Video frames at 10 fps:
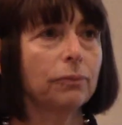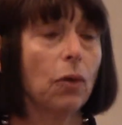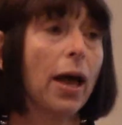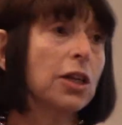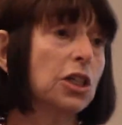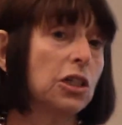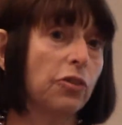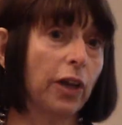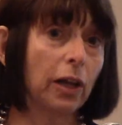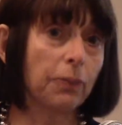actually
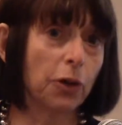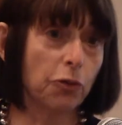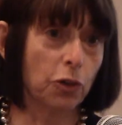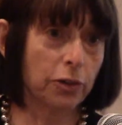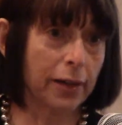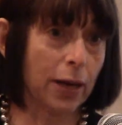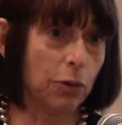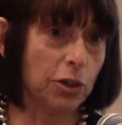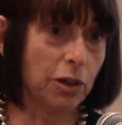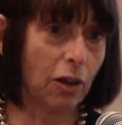develop their first
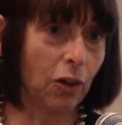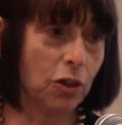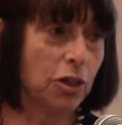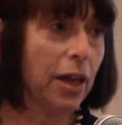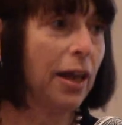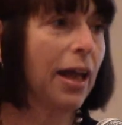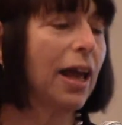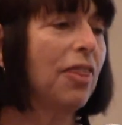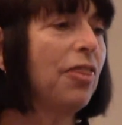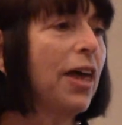language knowledge
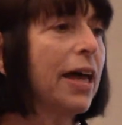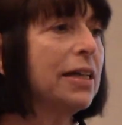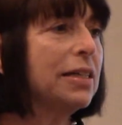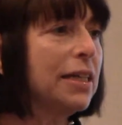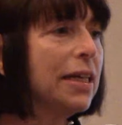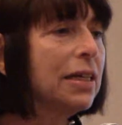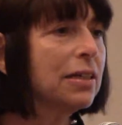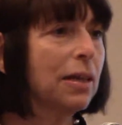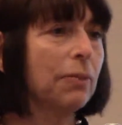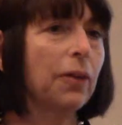and then teach
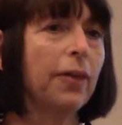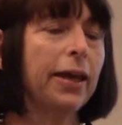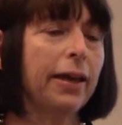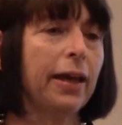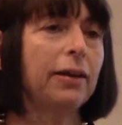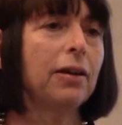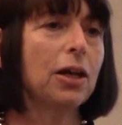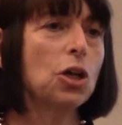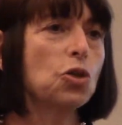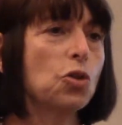them that they can
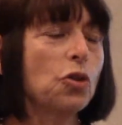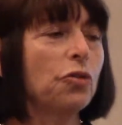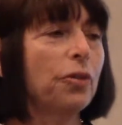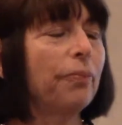sort of